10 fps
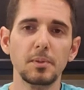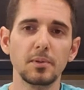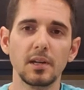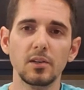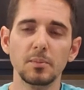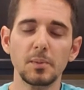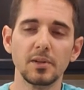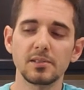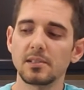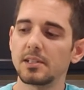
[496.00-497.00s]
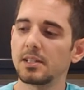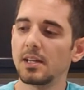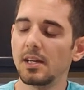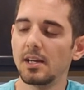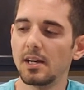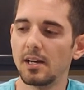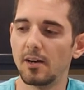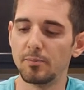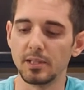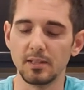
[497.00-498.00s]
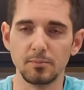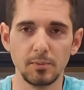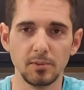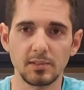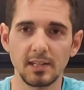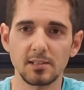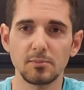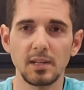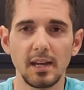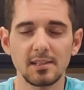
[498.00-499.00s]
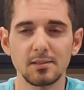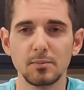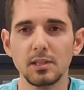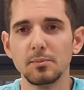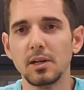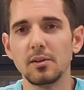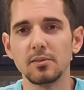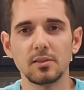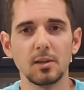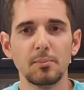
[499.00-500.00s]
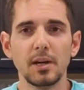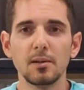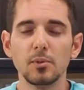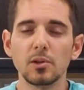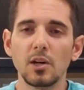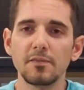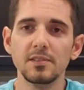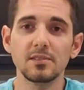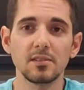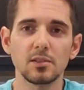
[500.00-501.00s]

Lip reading: people that know me personally. I've been getting people texting me, asking me about comparable coffees.